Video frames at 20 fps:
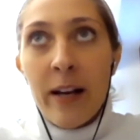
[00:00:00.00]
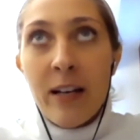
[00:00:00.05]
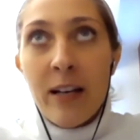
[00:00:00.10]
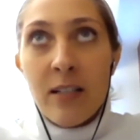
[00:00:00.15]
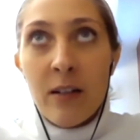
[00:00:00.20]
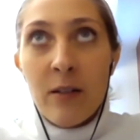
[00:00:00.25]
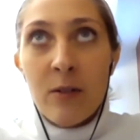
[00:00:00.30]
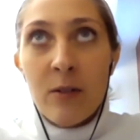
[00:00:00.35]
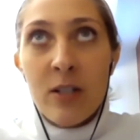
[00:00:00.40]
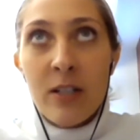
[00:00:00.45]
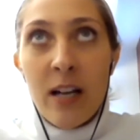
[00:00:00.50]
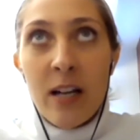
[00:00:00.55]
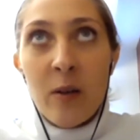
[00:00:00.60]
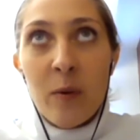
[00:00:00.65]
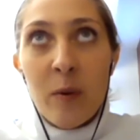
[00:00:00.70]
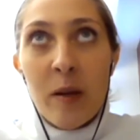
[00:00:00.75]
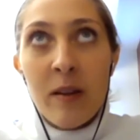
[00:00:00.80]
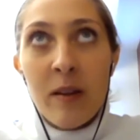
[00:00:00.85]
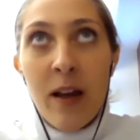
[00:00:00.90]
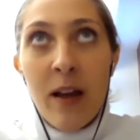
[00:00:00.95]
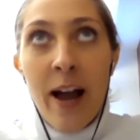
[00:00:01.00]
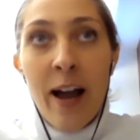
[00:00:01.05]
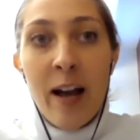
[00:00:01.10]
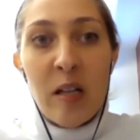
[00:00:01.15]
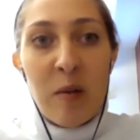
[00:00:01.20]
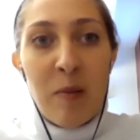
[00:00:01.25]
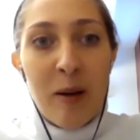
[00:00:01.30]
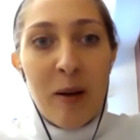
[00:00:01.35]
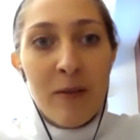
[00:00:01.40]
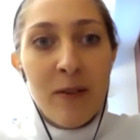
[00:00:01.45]
I guess I'll just end with, I
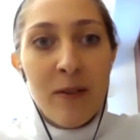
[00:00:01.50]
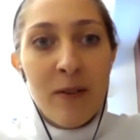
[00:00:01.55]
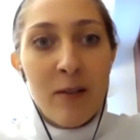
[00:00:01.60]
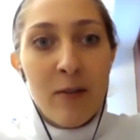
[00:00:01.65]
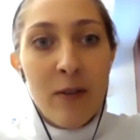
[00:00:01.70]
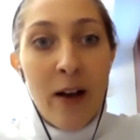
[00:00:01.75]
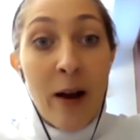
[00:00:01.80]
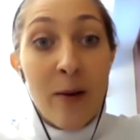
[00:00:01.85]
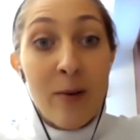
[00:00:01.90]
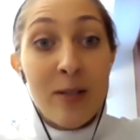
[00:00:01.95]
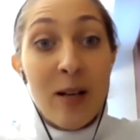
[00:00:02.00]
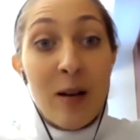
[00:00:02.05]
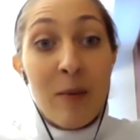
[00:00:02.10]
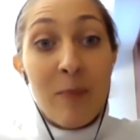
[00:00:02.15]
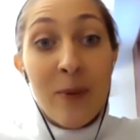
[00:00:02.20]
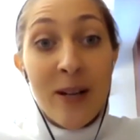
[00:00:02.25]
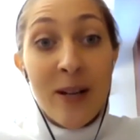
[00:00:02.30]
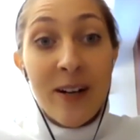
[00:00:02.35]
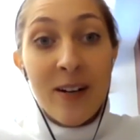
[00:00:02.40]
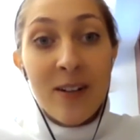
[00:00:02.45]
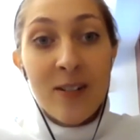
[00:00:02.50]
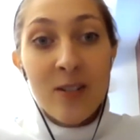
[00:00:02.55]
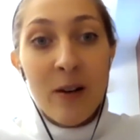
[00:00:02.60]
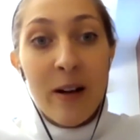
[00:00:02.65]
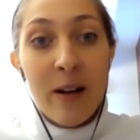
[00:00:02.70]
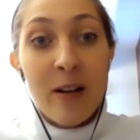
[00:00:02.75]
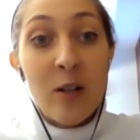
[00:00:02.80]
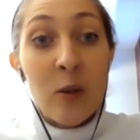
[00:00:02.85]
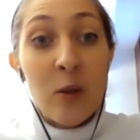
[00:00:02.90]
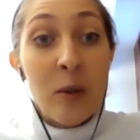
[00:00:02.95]
had the benefit of, I was up here, so
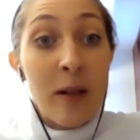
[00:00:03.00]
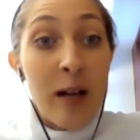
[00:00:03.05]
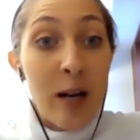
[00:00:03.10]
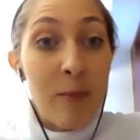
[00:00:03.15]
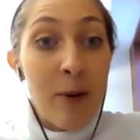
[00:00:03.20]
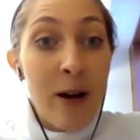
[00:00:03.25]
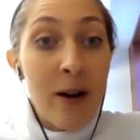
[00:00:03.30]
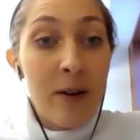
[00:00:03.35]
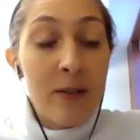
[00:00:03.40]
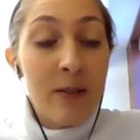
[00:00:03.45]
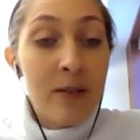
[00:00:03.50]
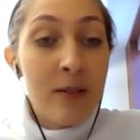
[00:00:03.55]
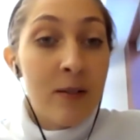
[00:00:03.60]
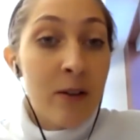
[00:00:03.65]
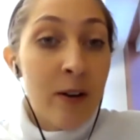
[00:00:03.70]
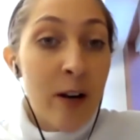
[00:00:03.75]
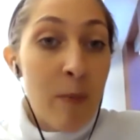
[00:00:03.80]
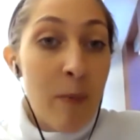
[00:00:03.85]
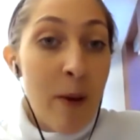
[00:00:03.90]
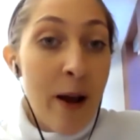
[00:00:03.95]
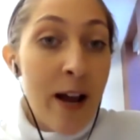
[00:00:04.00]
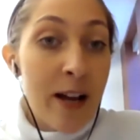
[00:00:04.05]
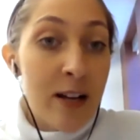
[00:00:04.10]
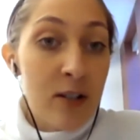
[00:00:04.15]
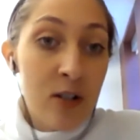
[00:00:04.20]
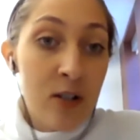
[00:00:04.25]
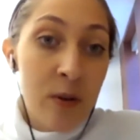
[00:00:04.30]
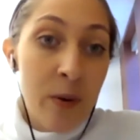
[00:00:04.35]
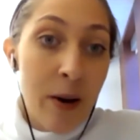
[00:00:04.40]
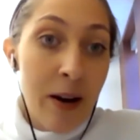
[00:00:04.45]
I knew a lot about Great Bay
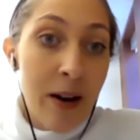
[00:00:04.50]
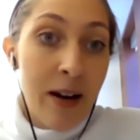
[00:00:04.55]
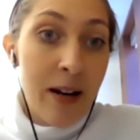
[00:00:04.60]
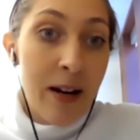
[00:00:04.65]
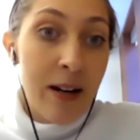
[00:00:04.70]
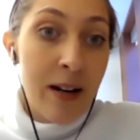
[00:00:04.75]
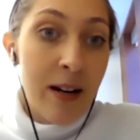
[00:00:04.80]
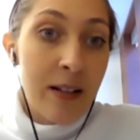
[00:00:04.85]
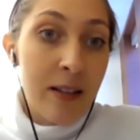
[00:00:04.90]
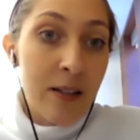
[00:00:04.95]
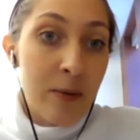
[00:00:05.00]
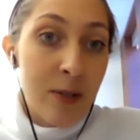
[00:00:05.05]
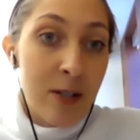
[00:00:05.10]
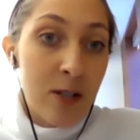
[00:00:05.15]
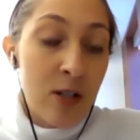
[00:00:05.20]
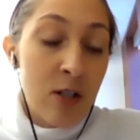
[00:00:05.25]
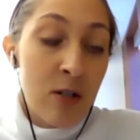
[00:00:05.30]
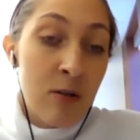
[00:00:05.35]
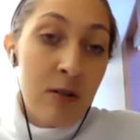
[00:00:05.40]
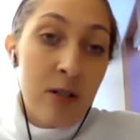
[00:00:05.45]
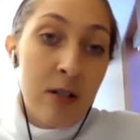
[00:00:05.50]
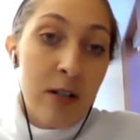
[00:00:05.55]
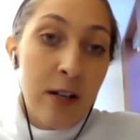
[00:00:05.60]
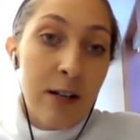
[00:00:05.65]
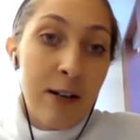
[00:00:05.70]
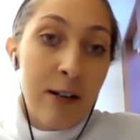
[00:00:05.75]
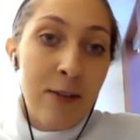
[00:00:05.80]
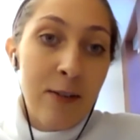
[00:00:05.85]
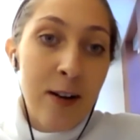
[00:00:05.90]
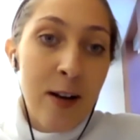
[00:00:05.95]
Estuary and the Research
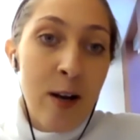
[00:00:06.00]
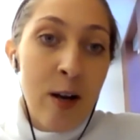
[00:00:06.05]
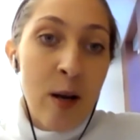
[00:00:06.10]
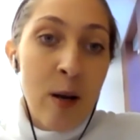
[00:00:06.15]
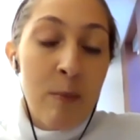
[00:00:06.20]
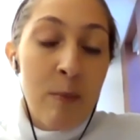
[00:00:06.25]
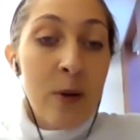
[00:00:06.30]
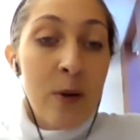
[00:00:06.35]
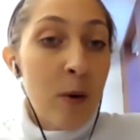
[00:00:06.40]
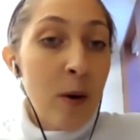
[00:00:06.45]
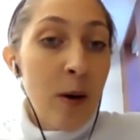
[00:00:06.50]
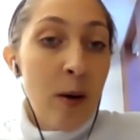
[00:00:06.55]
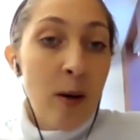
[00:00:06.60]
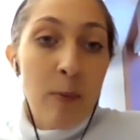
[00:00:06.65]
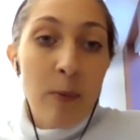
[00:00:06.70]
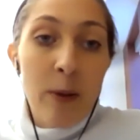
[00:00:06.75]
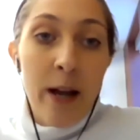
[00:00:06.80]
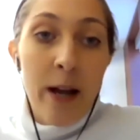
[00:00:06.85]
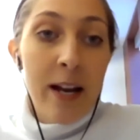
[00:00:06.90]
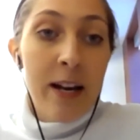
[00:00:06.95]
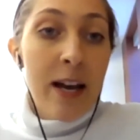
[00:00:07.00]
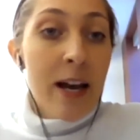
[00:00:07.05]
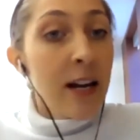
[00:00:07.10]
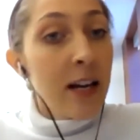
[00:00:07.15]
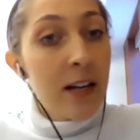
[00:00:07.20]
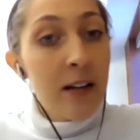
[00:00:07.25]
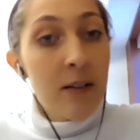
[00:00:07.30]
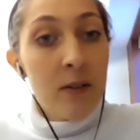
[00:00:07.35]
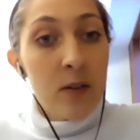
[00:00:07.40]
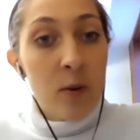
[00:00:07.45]
Reserve, but you can apply to
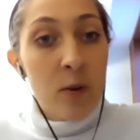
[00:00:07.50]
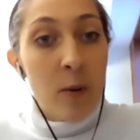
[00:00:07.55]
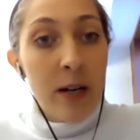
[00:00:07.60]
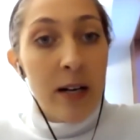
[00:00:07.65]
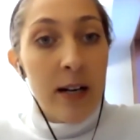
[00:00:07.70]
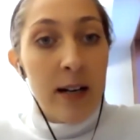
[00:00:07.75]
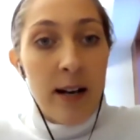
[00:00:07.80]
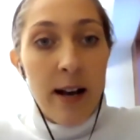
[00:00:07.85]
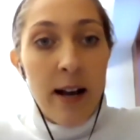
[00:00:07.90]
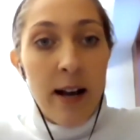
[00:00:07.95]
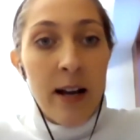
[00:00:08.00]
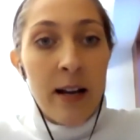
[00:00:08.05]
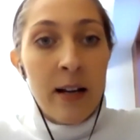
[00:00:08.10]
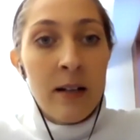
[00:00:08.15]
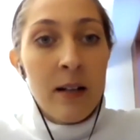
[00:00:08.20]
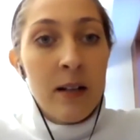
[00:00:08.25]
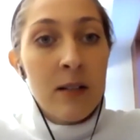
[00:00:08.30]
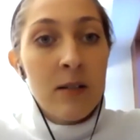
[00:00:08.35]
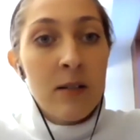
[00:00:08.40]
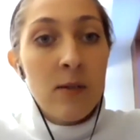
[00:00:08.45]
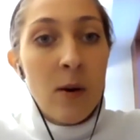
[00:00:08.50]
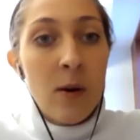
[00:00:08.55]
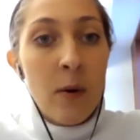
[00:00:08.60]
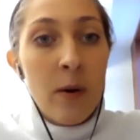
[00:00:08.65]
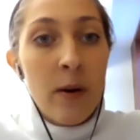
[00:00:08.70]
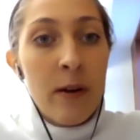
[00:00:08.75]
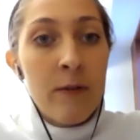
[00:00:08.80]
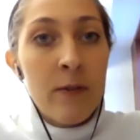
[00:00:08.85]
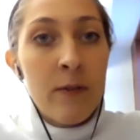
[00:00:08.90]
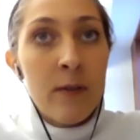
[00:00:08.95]
any of the 29. And
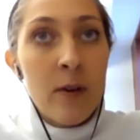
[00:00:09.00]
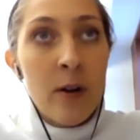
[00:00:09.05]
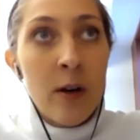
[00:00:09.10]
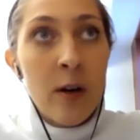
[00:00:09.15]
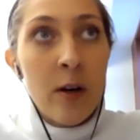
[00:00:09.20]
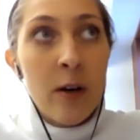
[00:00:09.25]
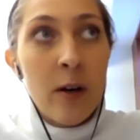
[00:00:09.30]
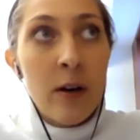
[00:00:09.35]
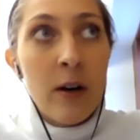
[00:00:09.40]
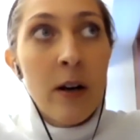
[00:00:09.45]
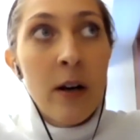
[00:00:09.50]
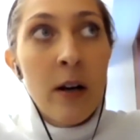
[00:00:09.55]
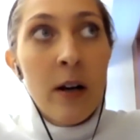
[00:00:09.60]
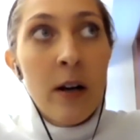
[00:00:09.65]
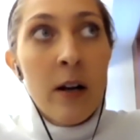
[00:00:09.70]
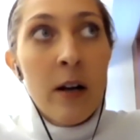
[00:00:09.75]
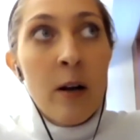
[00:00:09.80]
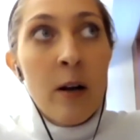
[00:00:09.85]
so if you're